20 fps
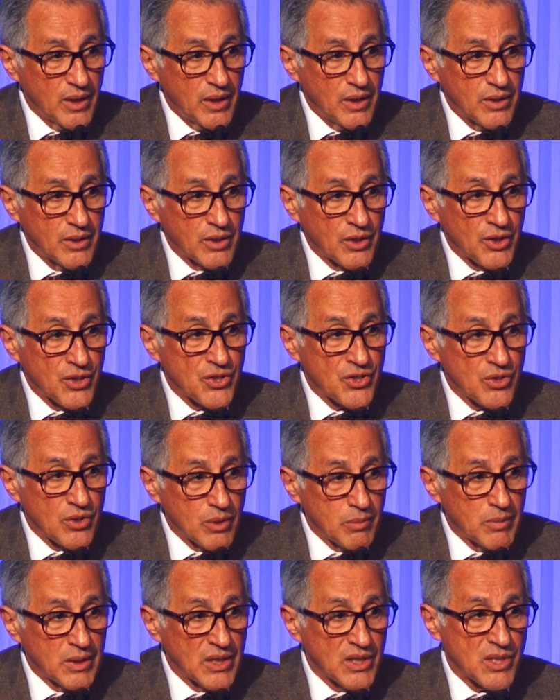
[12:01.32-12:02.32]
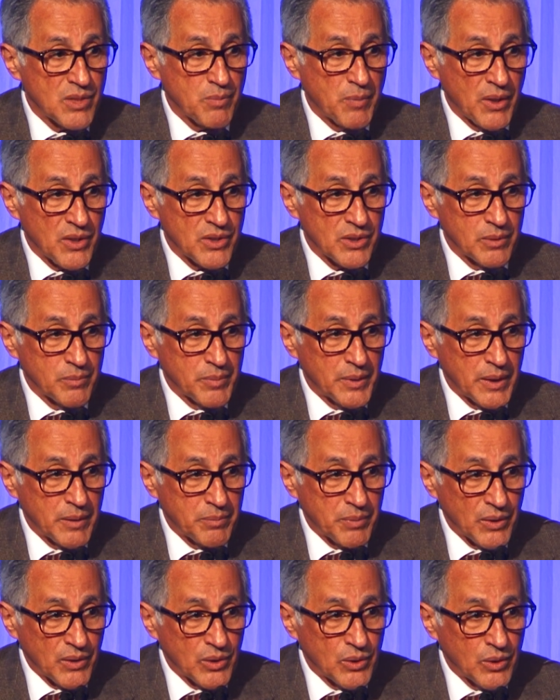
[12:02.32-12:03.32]
There are so many special
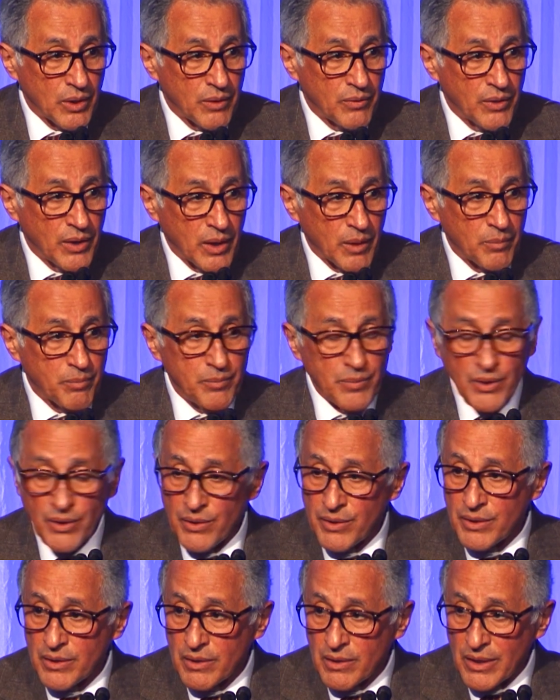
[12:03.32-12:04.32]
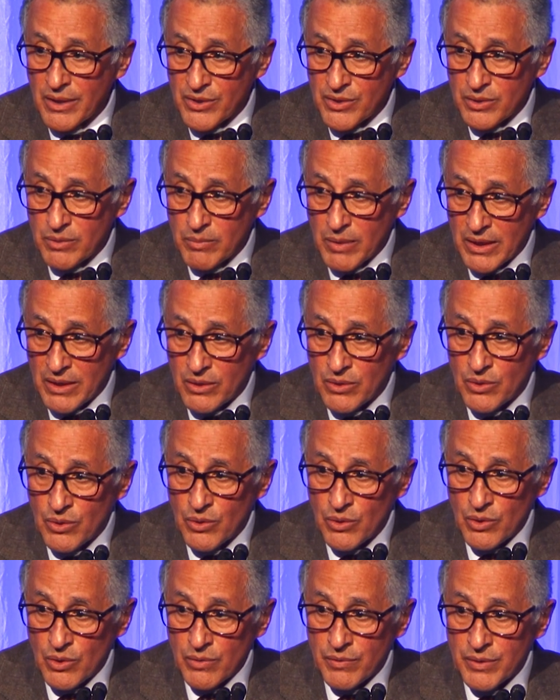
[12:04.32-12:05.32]
people who have helped build International Medical
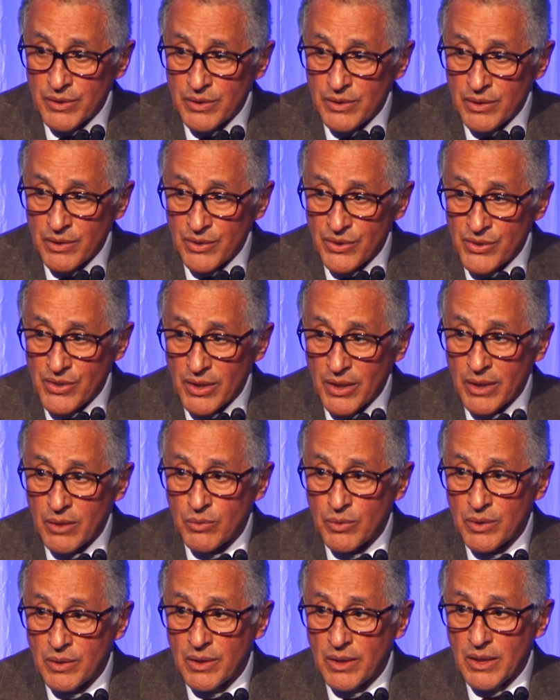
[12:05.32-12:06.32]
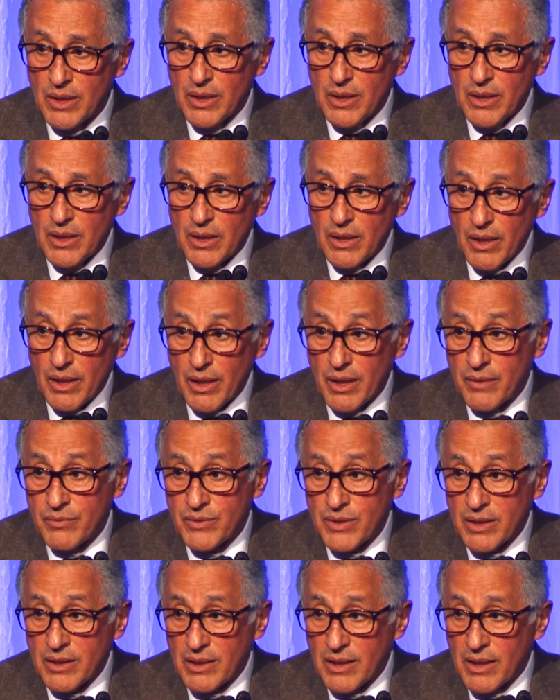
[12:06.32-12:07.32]
Corps over the years. I would love
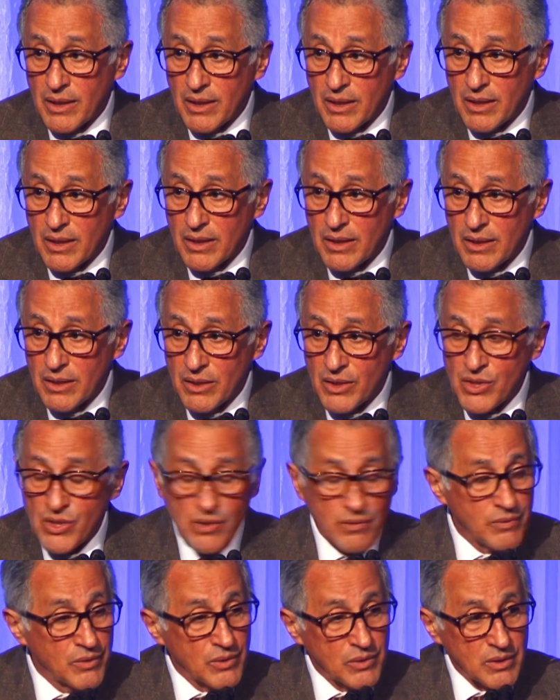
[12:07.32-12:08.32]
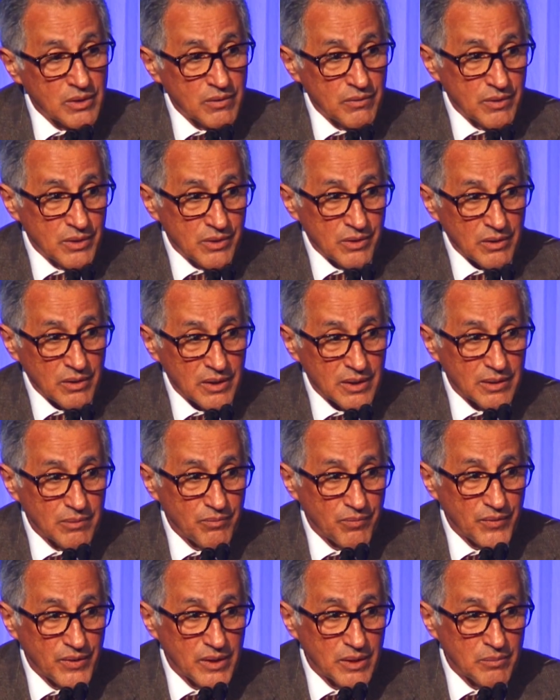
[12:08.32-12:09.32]
to thank each of you individually,
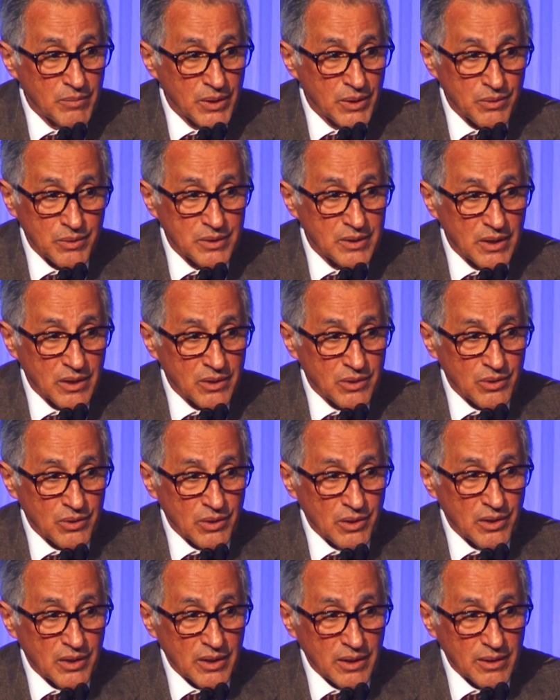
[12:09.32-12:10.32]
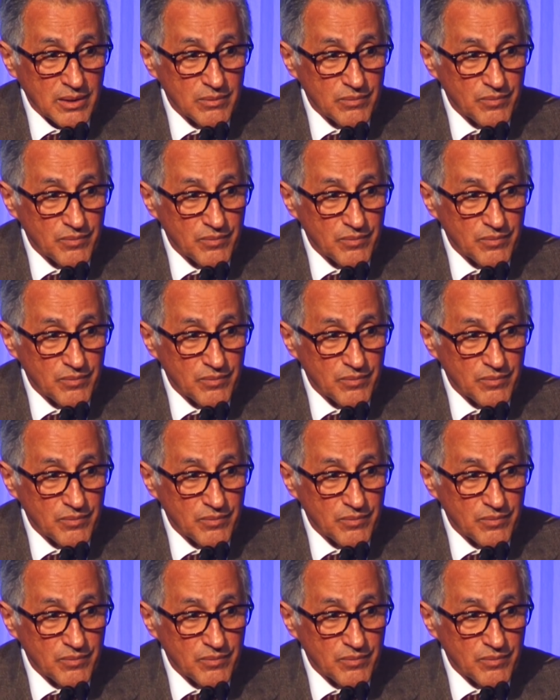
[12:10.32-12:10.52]
but it would take too long.